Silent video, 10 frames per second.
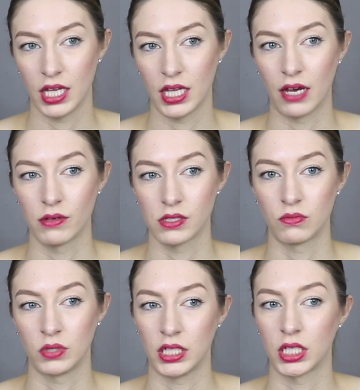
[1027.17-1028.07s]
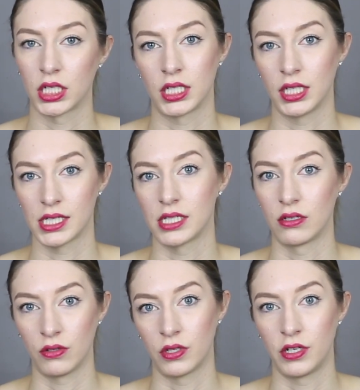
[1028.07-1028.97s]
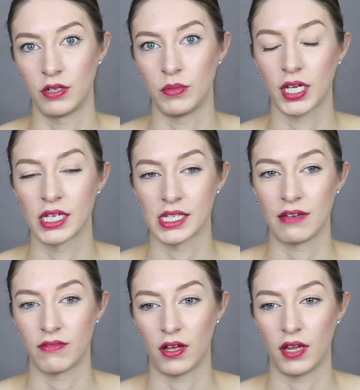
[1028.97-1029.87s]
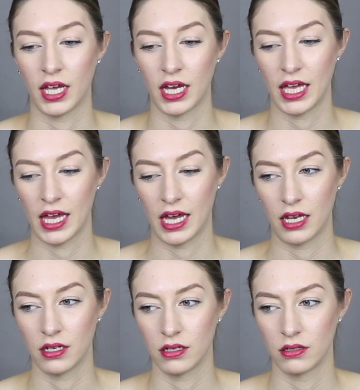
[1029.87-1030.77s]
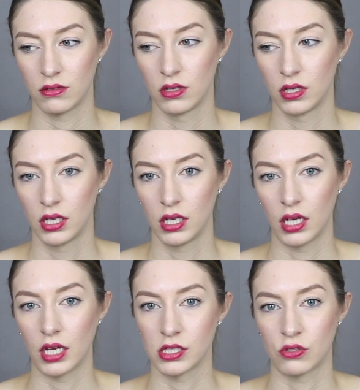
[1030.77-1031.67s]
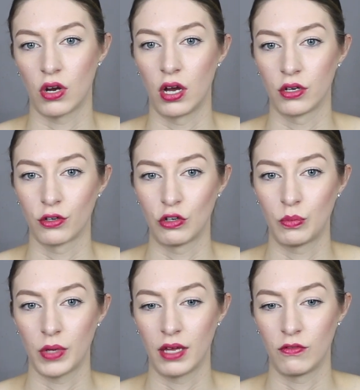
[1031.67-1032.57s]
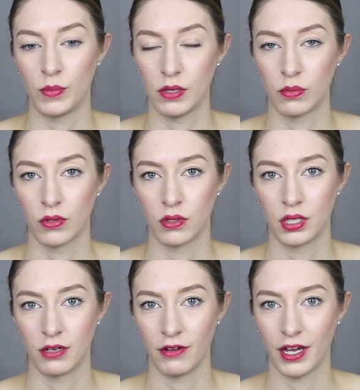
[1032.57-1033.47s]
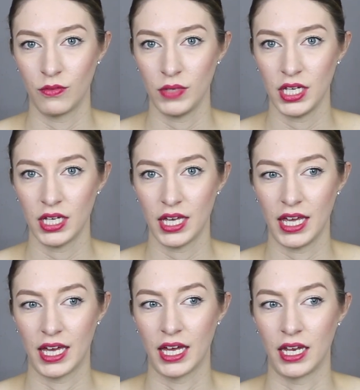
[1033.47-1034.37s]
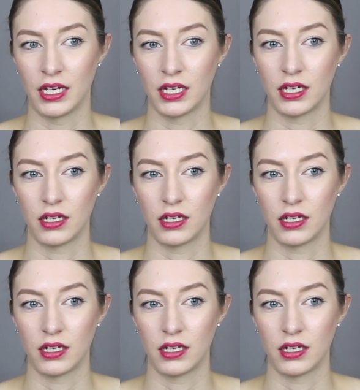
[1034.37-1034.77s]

And that was a really hard lesson to learn, because I felt like I had a strong group of people around me, and